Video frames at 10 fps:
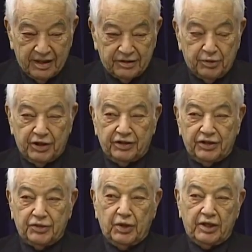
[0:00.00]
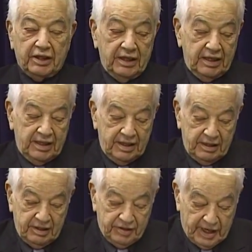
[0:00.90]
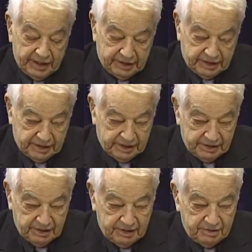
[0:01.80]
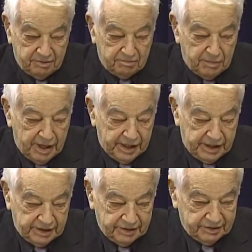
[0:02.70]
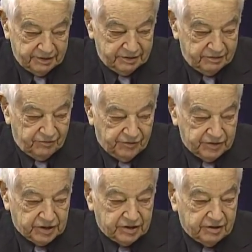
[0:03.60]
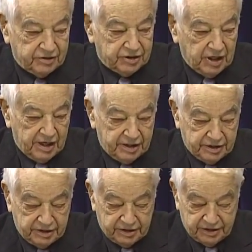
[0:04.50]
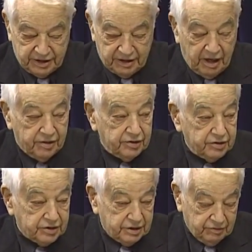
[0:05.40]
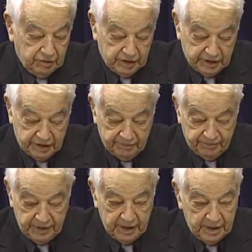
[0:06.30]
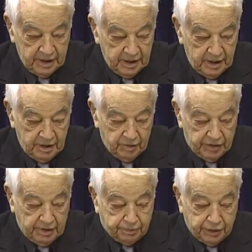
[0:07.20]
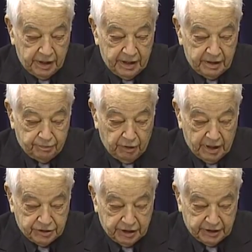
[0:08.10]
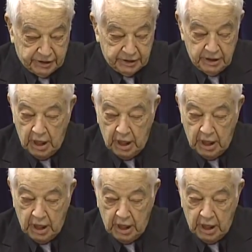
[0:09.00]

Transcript: let's put it this way: that many physical scientists and others really, when they plan a project,